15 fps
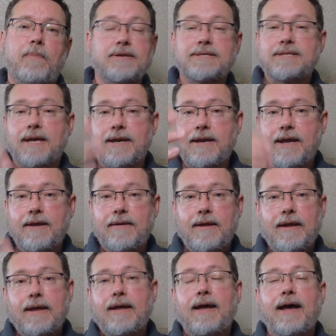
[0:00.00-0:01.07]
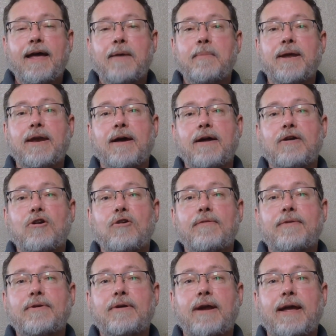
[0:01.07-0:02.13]
On Sunday, I had my daughter
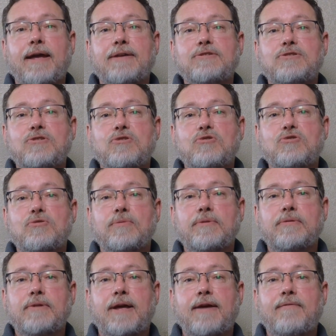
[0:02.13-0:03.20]
over, as usual.